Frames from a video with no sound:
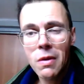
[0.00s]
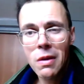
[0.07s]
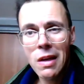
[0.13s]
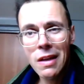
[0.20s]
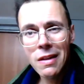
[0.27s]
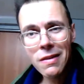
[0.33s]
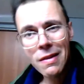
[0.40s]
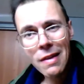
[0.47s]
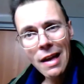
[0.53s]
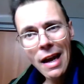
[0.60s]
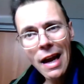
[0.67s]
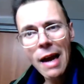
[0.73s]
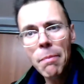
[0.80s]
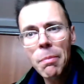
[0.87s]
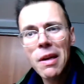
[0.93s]
it
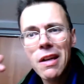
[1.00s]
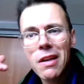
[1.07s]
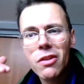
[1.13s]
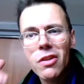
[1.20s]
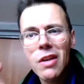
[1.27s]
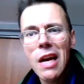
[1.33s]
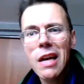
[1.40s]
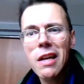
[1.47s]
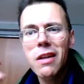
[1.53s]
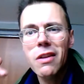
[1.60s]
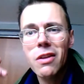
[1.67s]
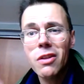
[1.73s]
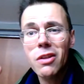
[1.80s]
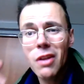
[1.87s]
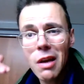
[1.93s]
happened exactly
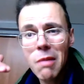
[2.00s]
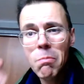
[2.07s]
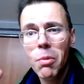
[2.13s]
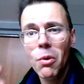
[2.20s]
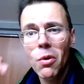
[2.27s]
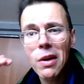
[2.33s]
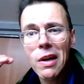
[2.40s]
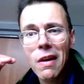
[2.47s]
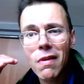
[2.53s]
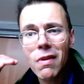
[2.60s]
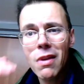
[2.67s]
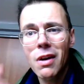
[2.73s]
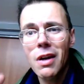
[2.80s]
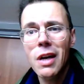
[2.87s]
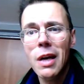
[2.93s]
the same point in
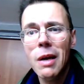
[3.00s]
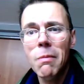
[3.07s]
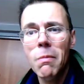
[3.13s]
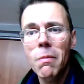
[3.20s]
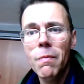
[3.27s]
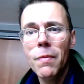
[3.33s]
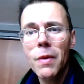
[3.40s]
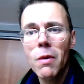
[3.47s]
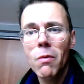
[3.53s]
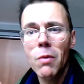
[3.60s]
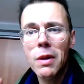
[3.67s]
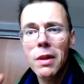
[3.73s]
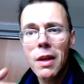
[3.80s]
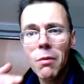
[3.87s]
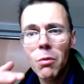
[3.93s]
time
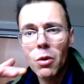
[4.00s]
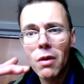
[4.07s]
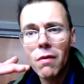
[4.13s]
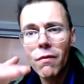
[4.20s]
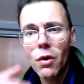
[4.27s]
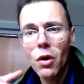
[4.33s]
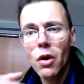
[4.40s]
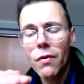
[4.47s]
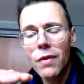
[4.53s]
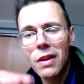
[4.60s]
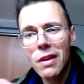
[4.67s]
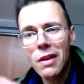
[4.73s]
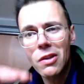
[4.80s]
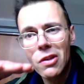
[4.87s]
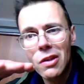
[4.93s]
when they would involve
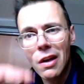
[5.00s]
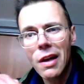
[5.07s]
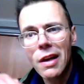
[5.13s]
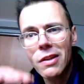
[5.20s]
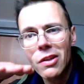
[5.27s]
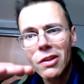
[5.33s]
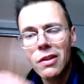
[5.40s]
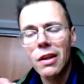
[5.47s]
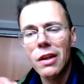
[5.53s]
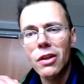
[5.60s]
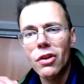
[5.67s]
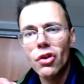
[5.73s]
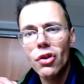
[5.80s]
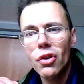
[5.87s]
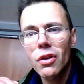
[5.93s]
in this last
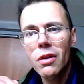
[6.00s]
stage.